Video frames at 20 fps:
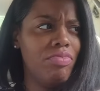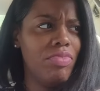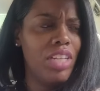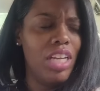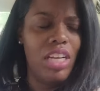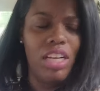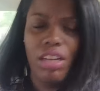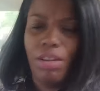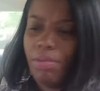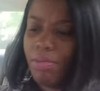
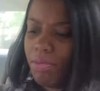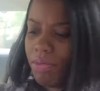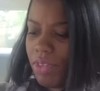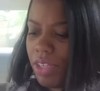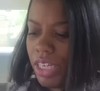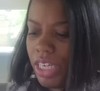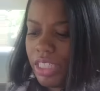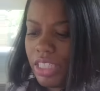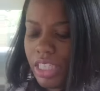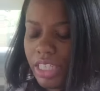
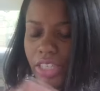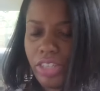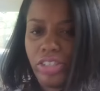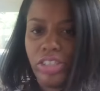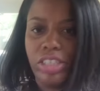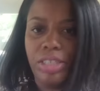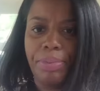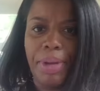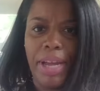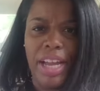well, that's the
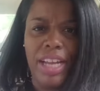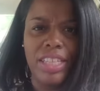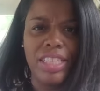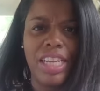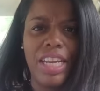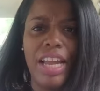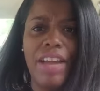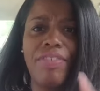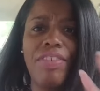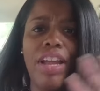energy patch.
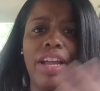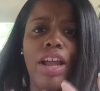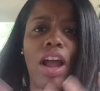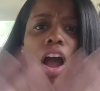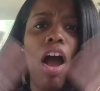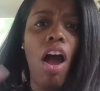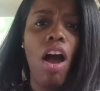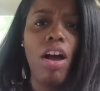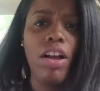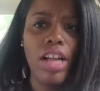They have like
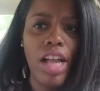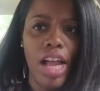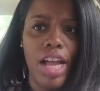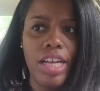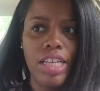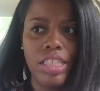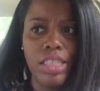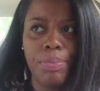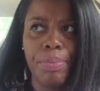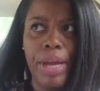all
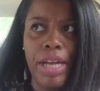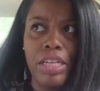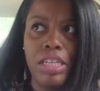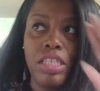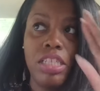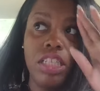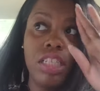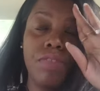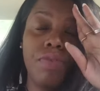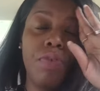kinds of
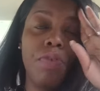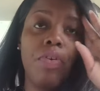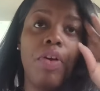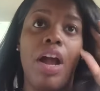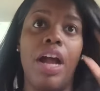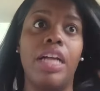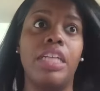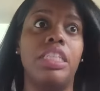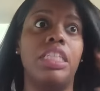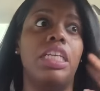patches. It's a
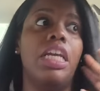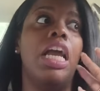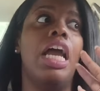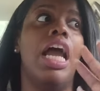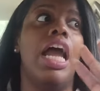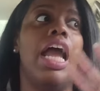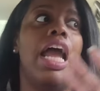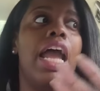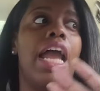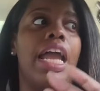variety,
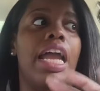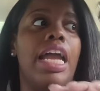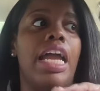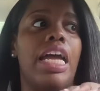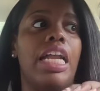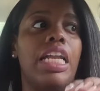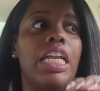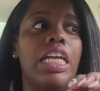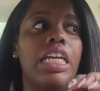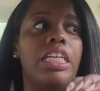
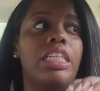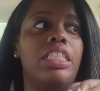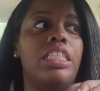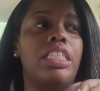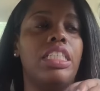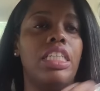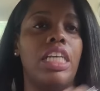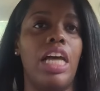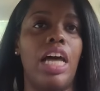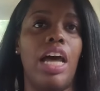and
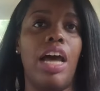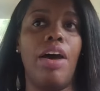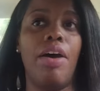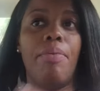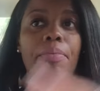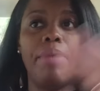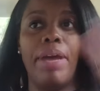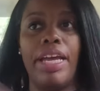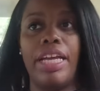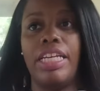it's
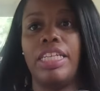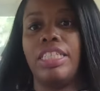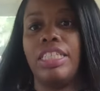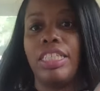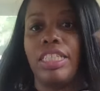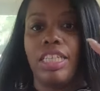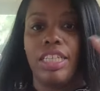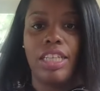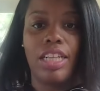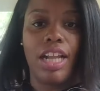
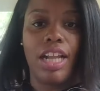amazing,